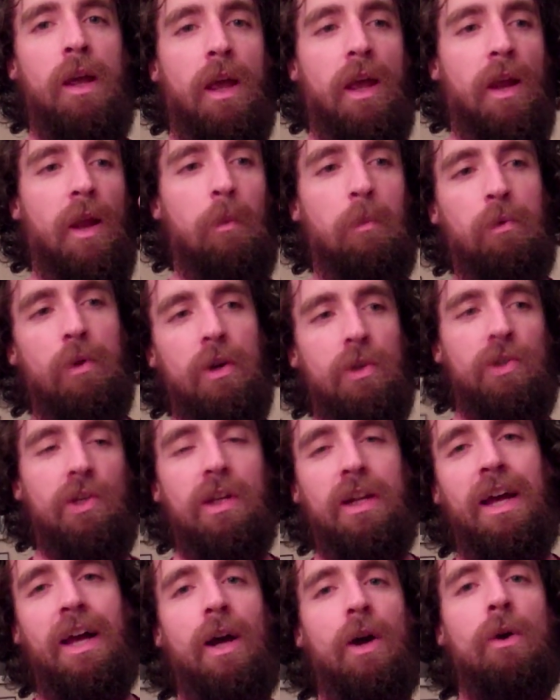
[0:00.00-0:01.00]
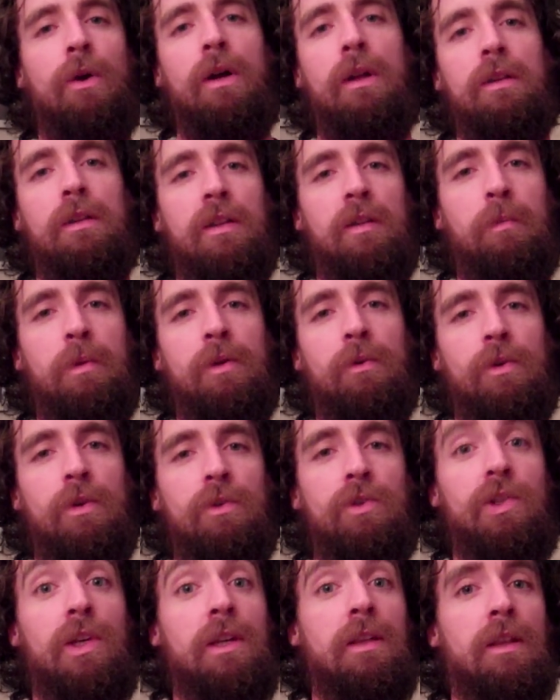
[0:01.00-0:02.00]
and I brush it out a little bit
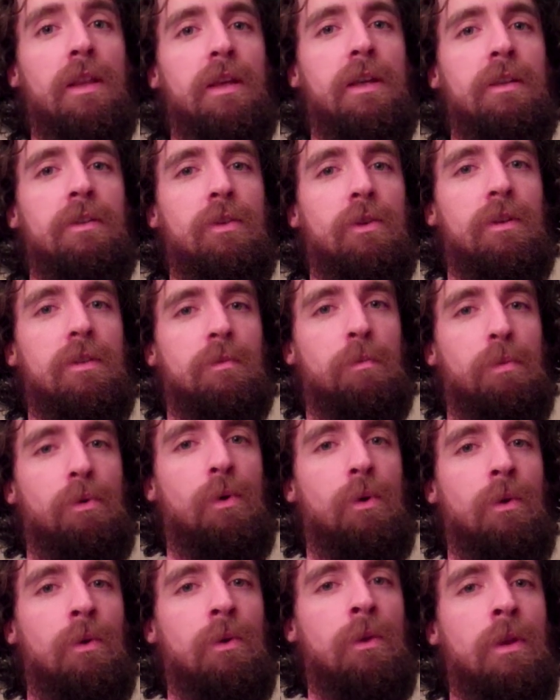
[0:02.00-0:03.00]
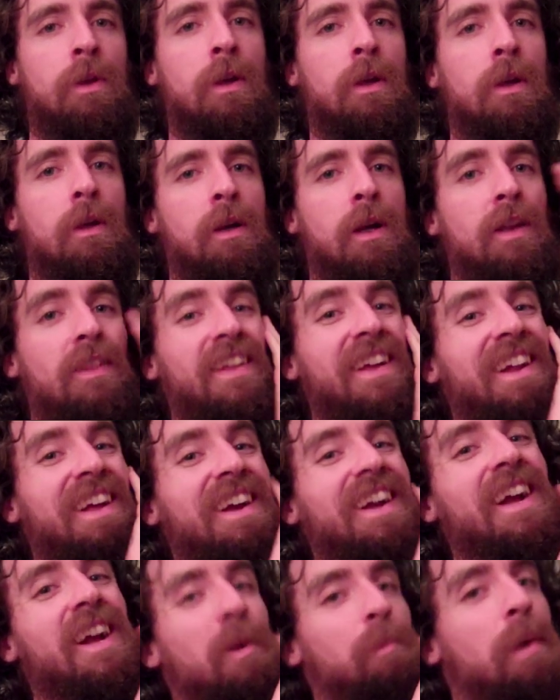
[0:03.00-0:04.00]
real gently so it doesn't pull, and then I
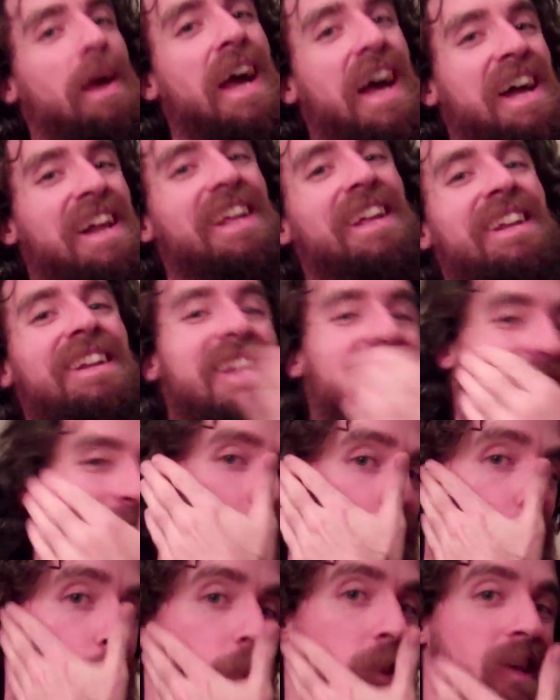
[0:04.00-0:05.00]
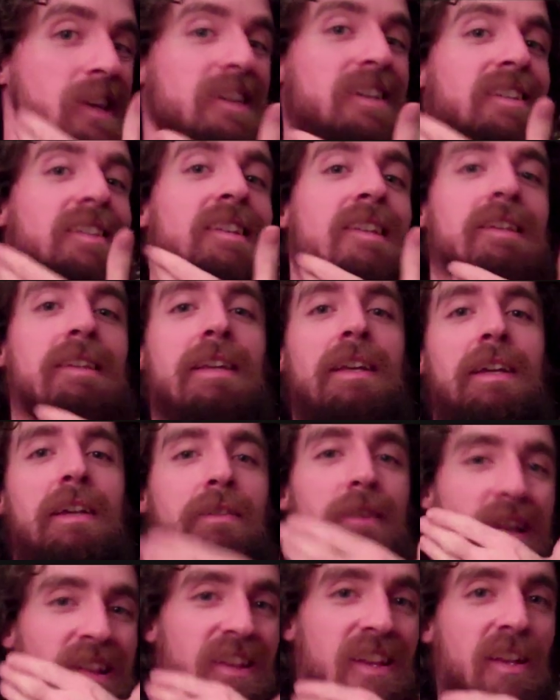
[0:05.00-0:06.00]
kind of pat it into place to
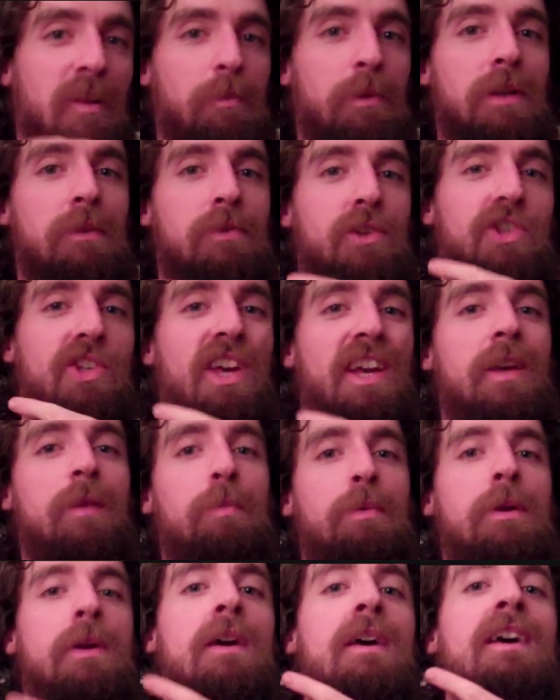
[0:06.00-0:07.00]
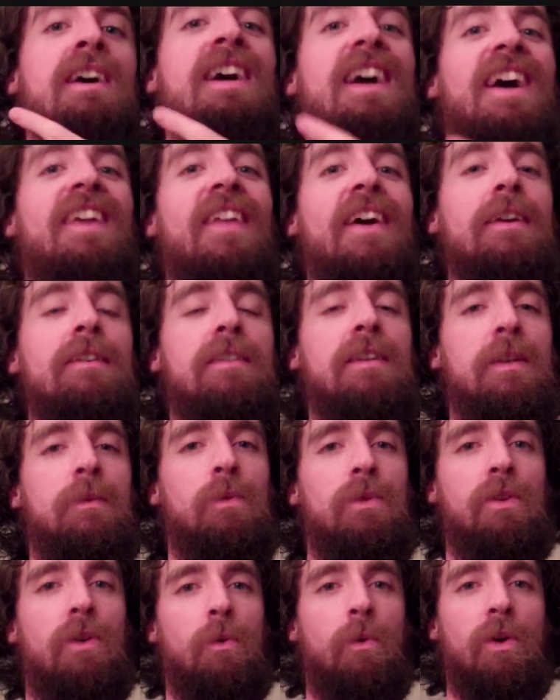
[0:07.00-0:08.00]
give it a little bit of shape, and that
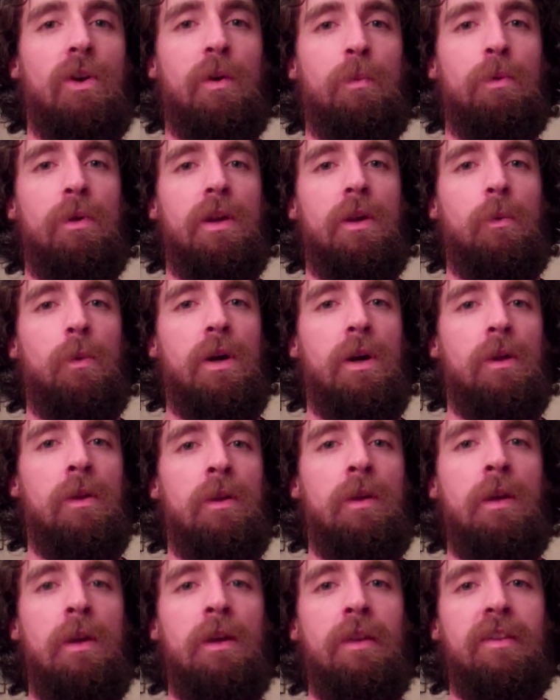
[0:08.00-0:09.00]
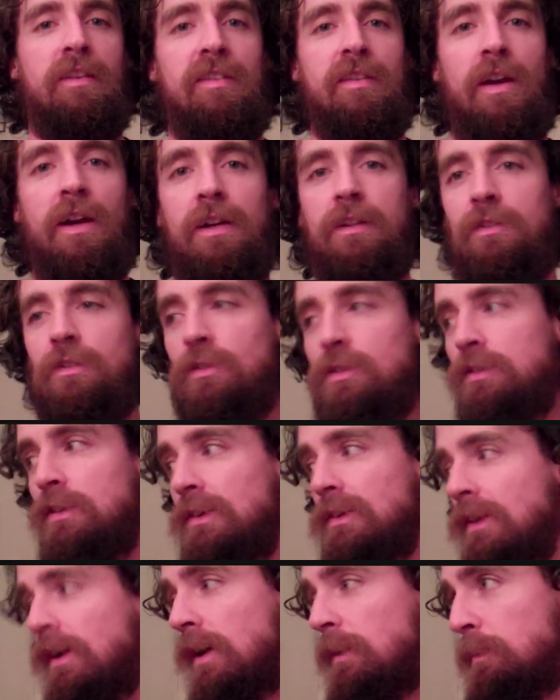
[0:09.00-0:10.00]
seems to work pretty well. The sides are
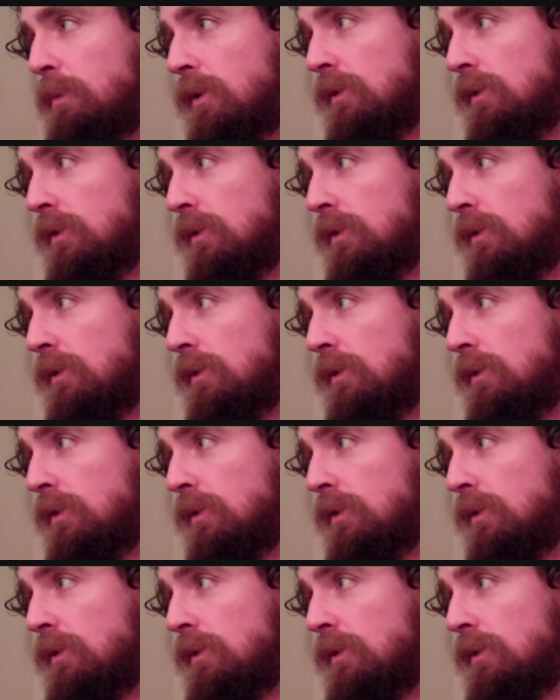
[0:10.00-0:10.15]
still not